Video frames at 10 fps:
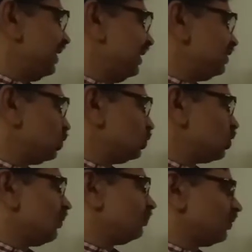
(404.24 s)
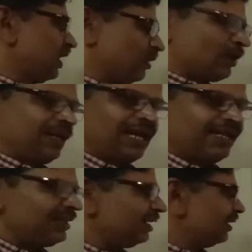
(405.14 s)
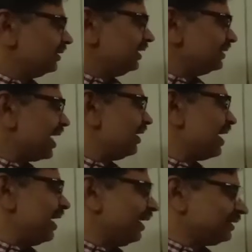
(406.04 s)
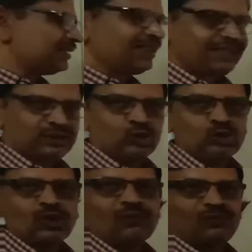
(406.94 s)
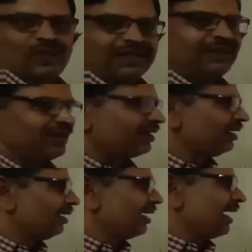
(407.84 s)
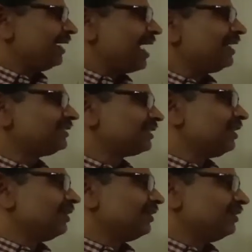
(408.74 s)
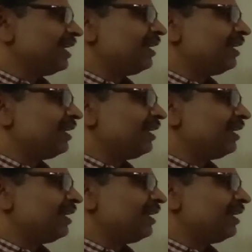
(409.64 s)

ratios of given line. These are direction ratios of vector, and as their